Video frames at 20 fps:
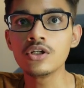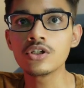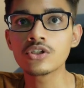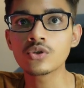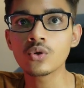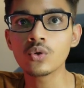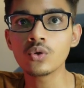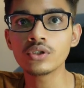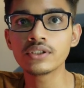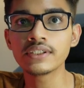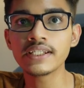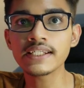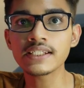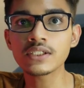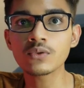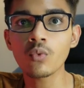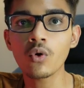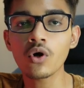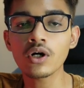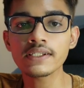So
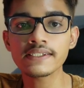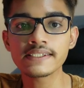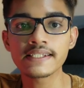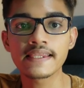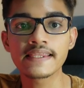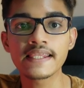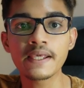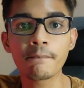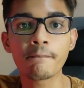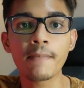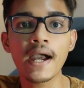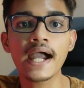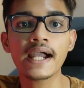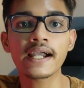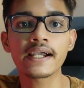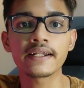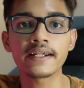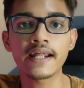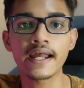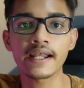this was the
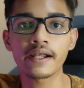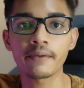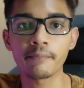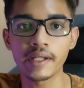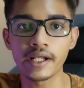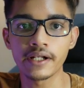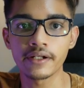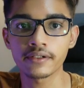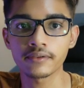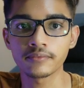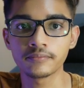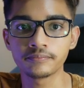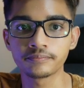back rank mate.